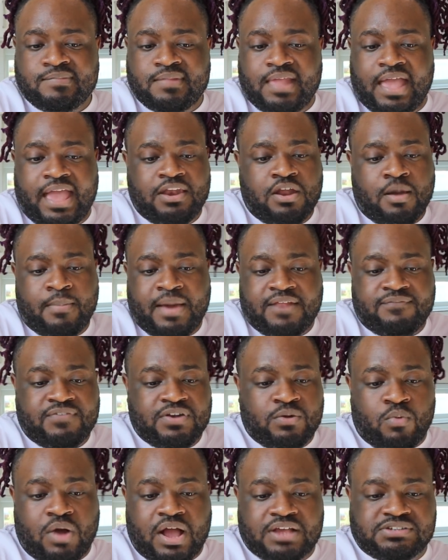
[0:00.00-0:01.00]
Ain't nobody
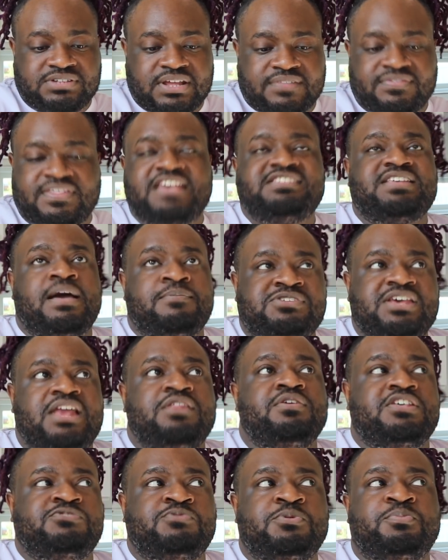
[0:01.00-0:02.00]
finna watch that. I'm
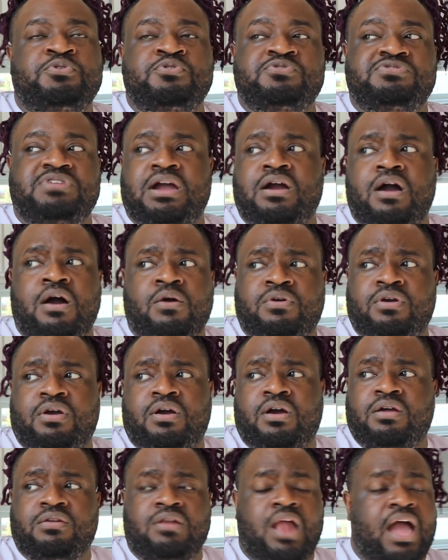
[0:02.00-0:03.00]
telling you, that's what producers like, oh,
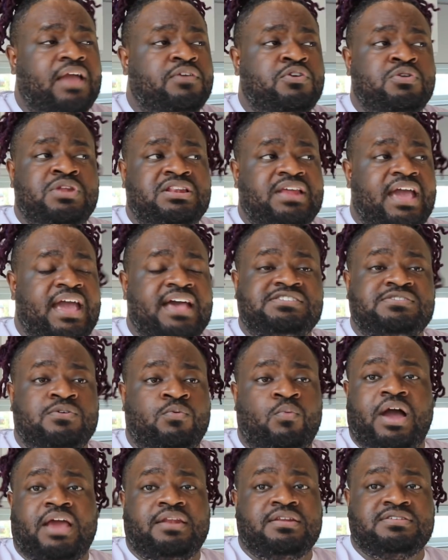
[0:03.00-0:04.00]
girl, like, you need to add
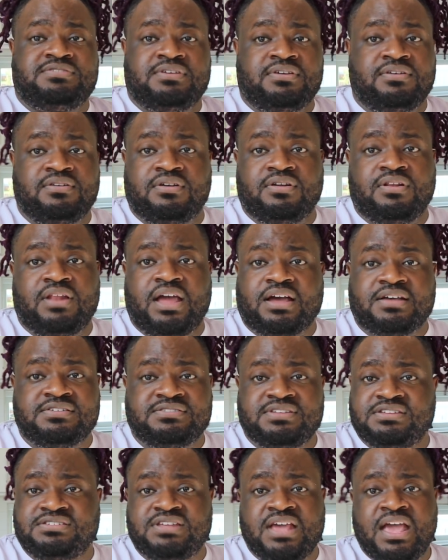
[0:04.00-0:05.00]
some whiteness in here. Like,
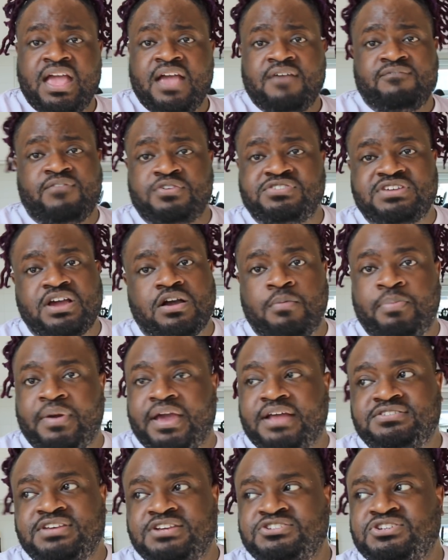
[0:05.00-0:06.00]
because folks ain't gonna
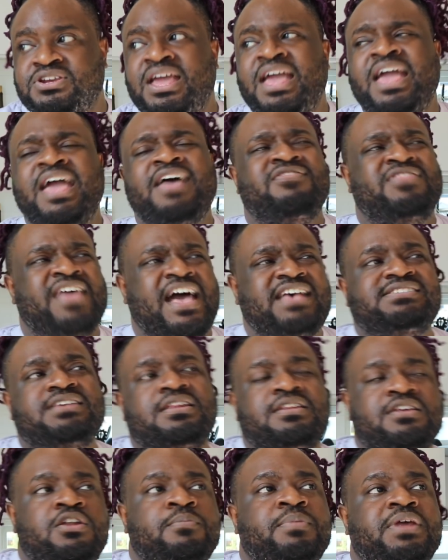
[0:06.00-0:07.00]
pay attention. That's a
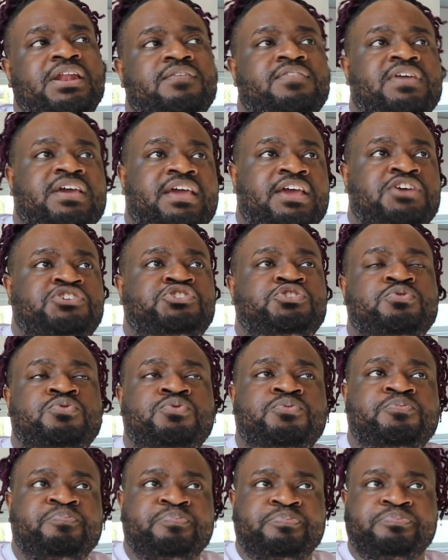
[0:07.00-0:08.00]
little bit of the
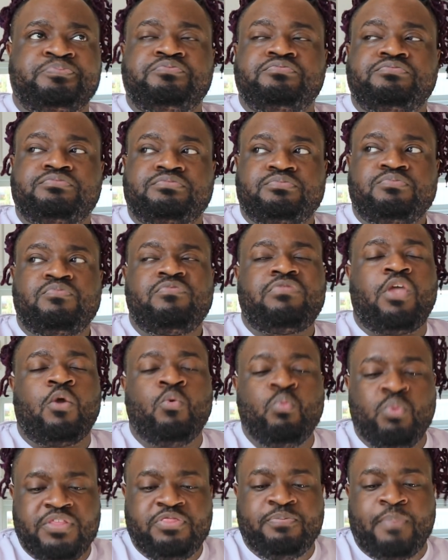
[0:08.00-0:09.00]
issue
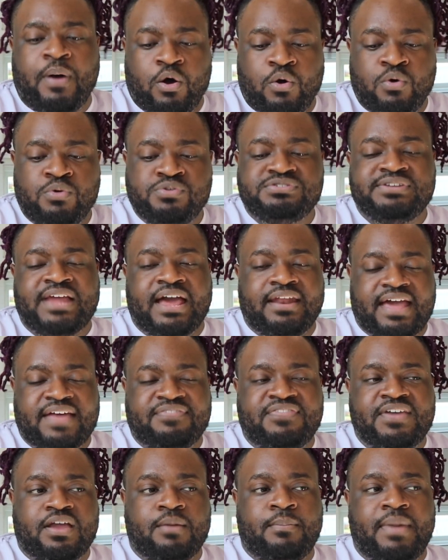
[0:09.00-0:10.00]
with Pose, now that
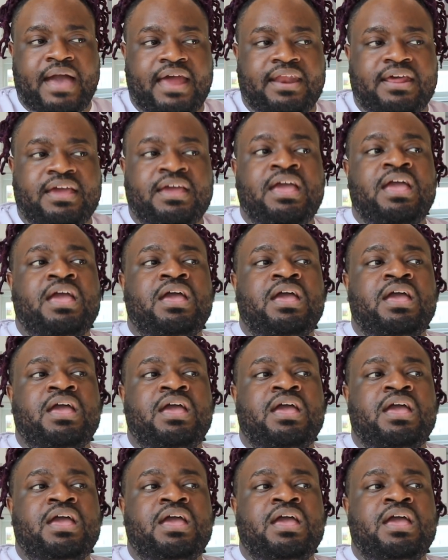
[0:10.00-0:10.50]
I think about it.